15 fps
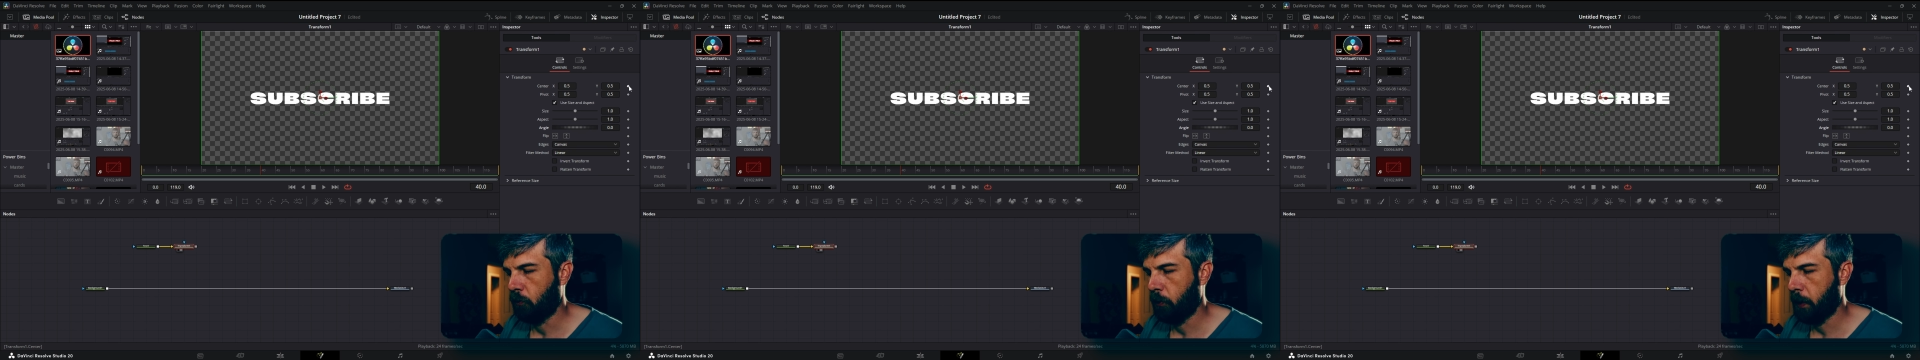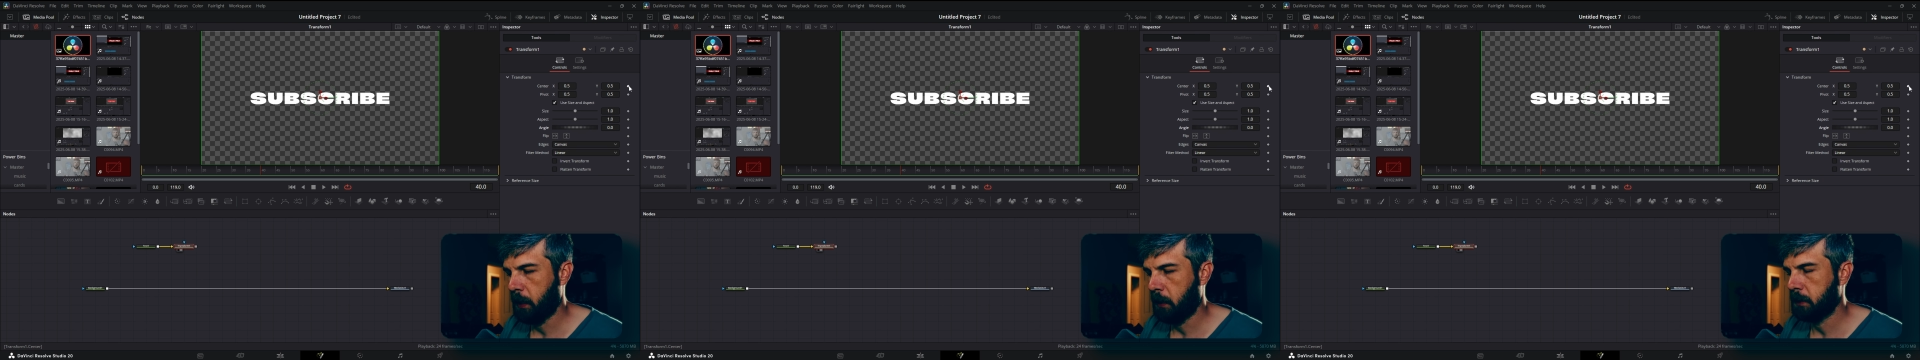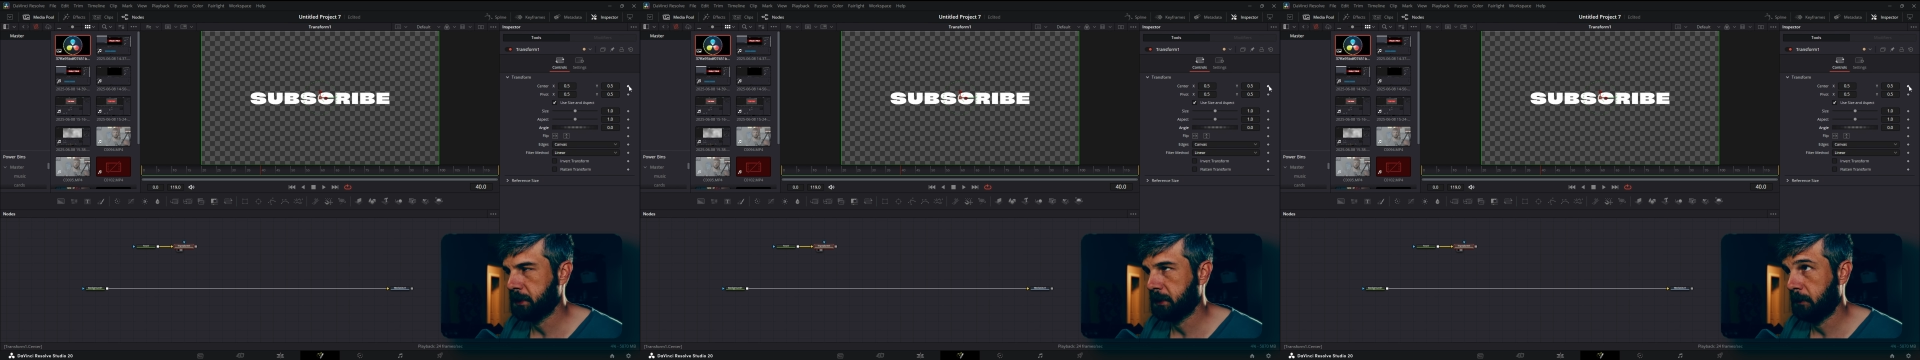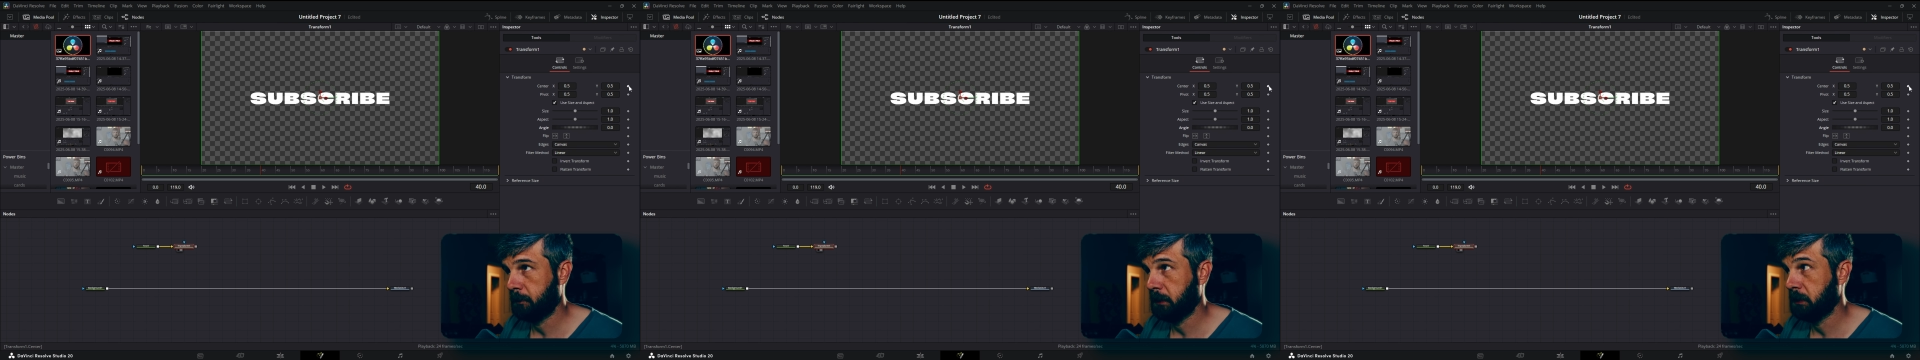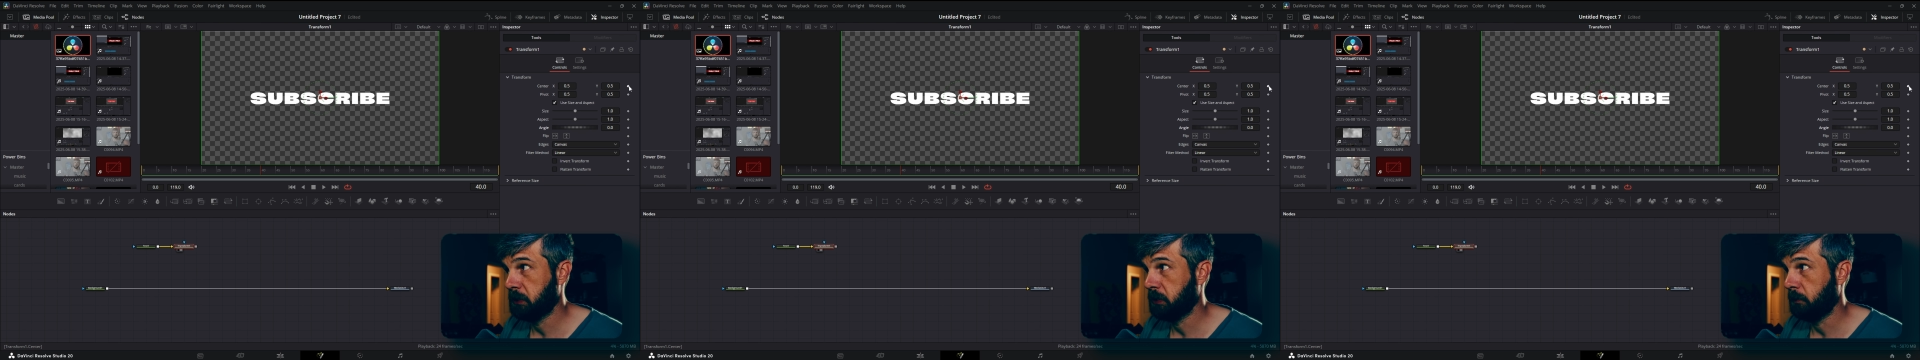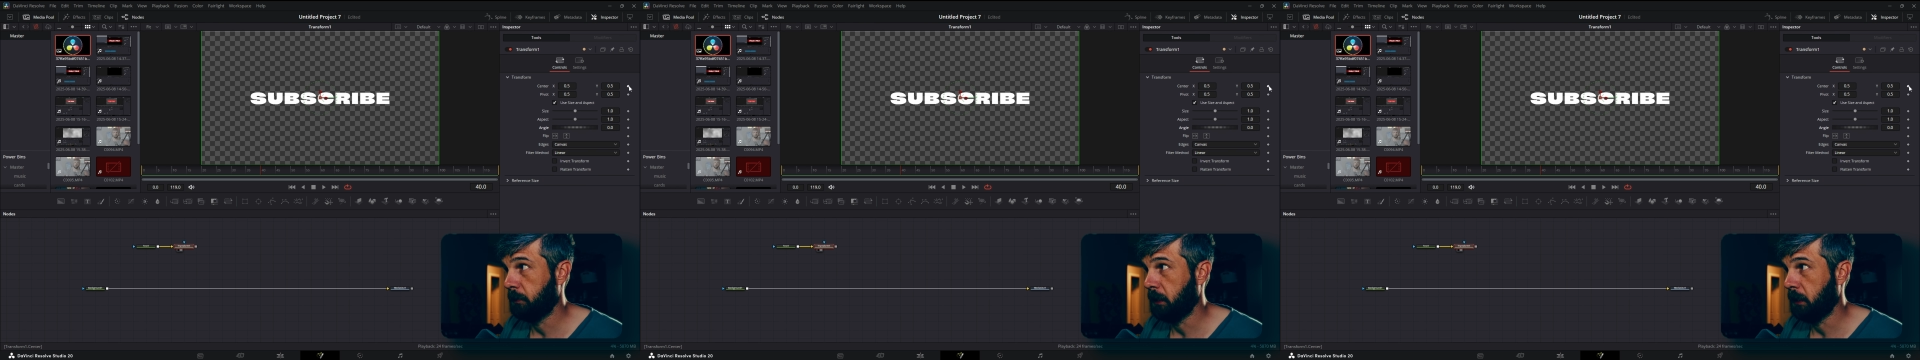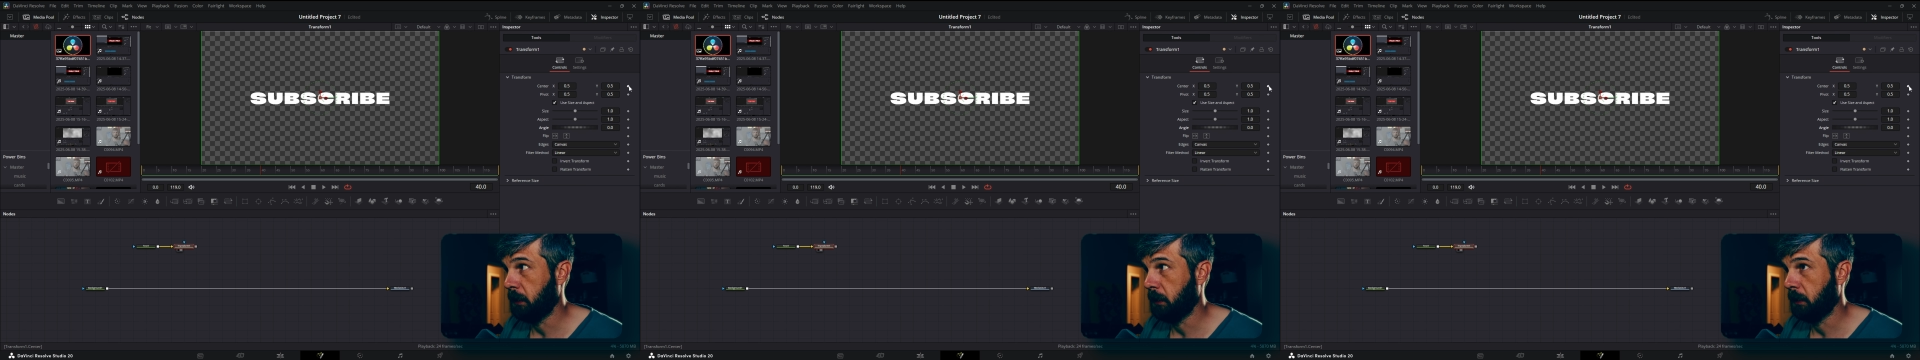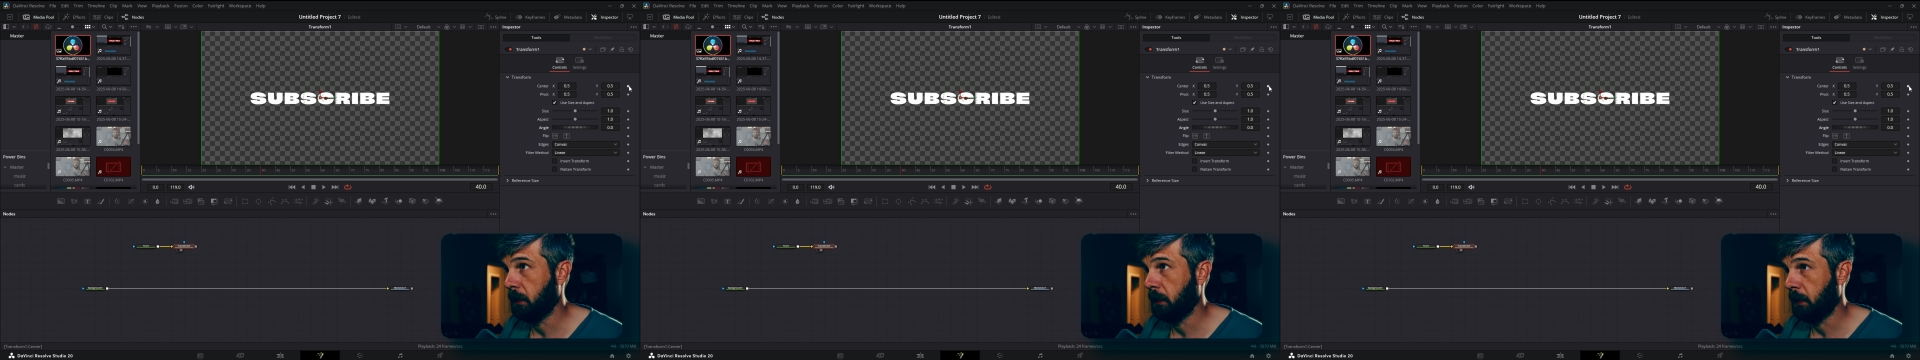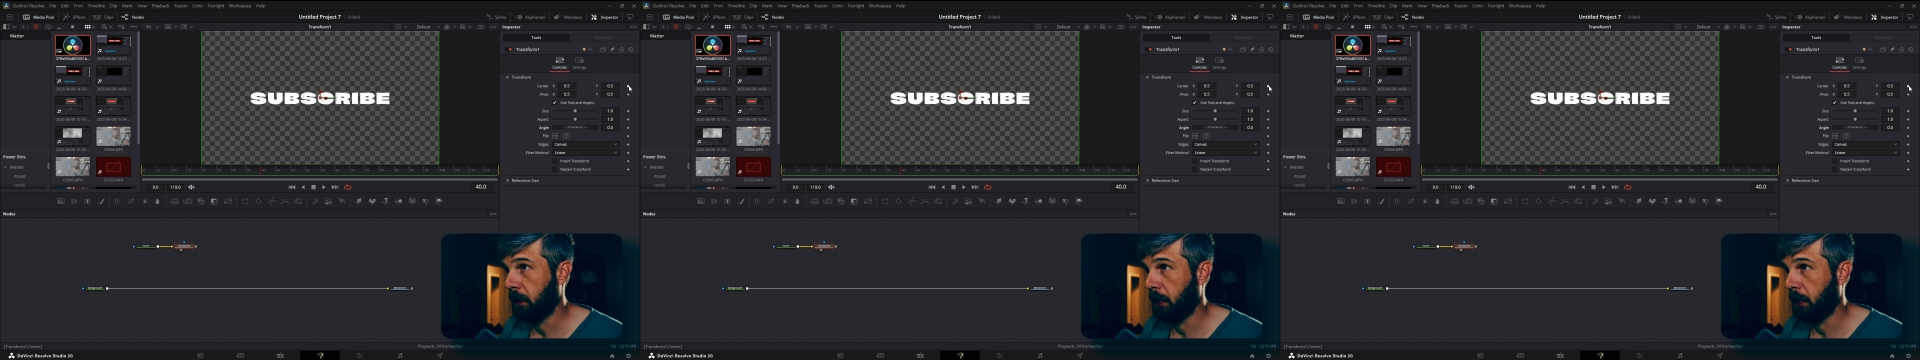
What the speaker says: where something should be